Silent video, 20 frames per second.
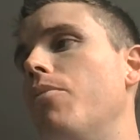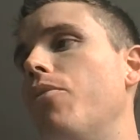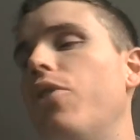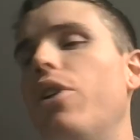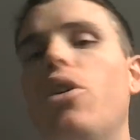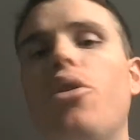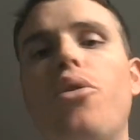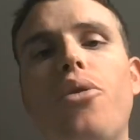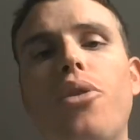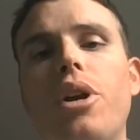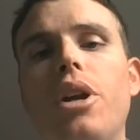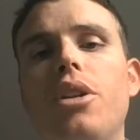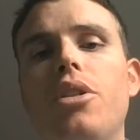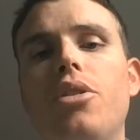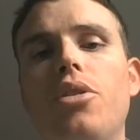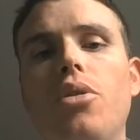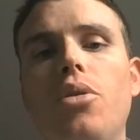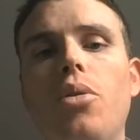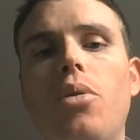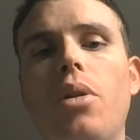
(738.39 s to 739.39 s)
Feel free
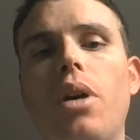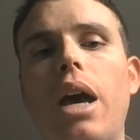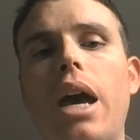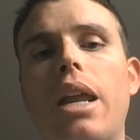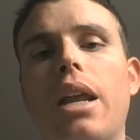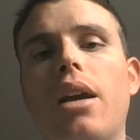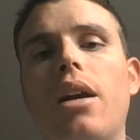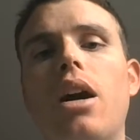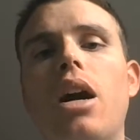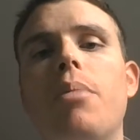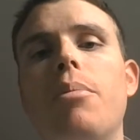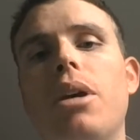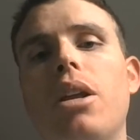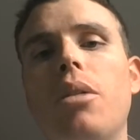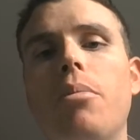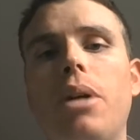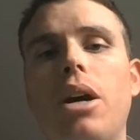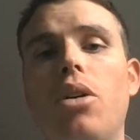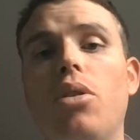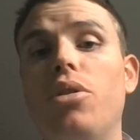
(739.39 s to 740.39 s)
to add a comment
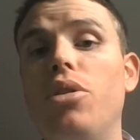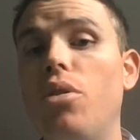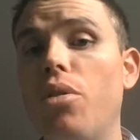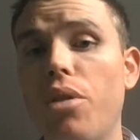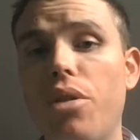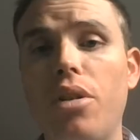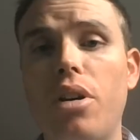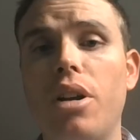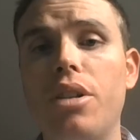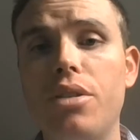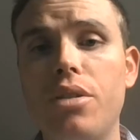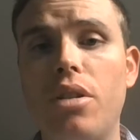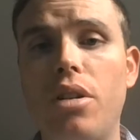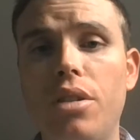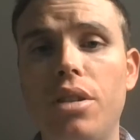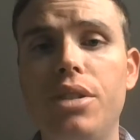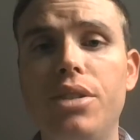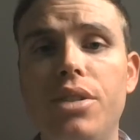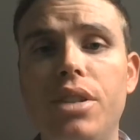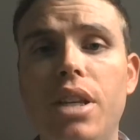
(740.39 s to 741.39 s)
about your thoughts on
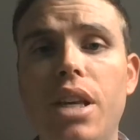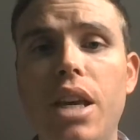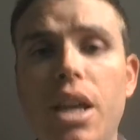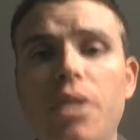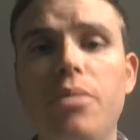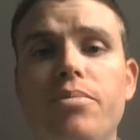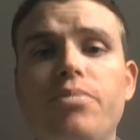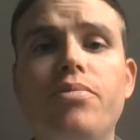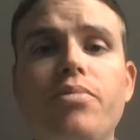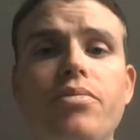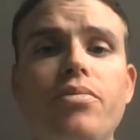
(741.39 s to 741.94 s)
the C8,